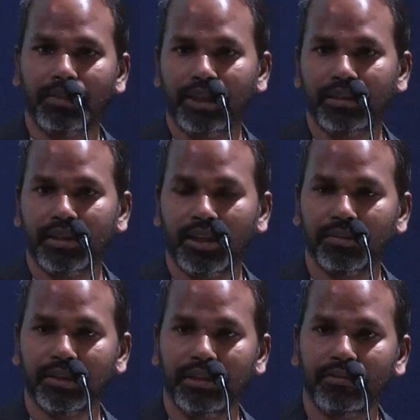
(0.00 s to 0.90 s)
breaking
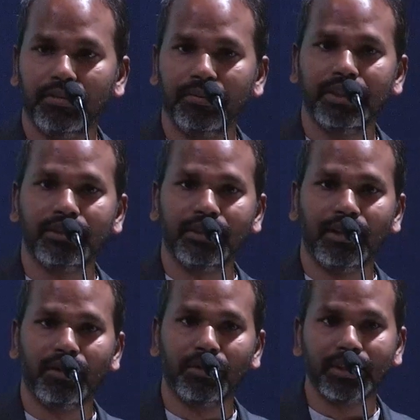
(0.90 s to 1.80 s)
down the information
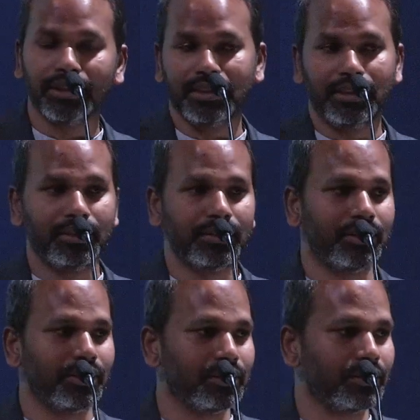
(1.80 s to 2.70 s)
and looking at the
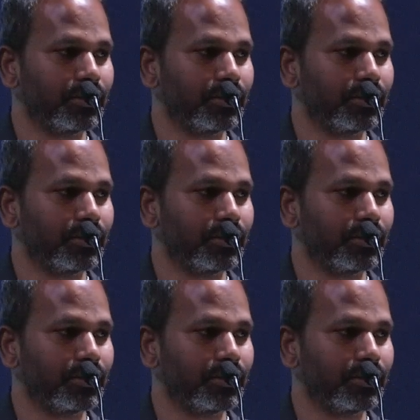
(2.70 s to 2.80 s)
nitty-gritties.